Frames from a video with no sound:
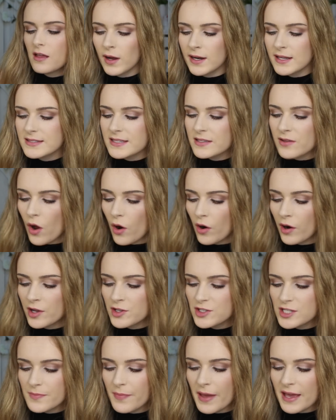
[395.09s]
One is an
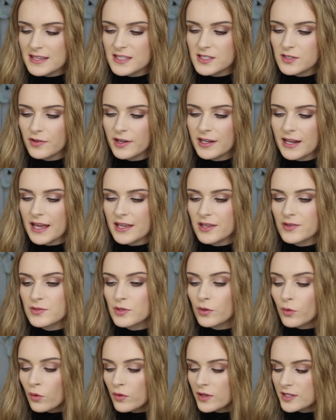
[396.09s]
orangey based red I
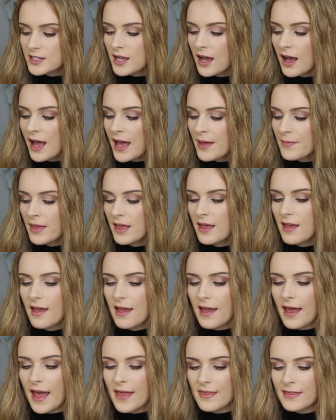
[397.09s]
use all the time
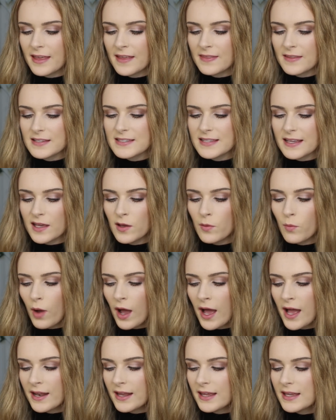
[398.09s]
and then the second
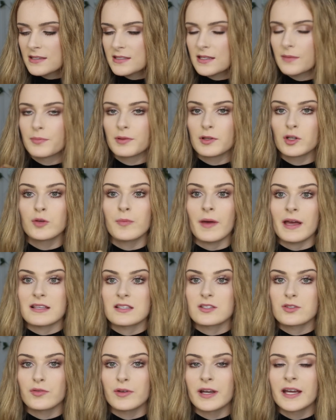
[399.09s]
one is a blue
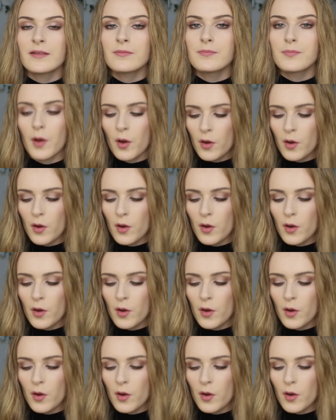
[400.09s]
based red.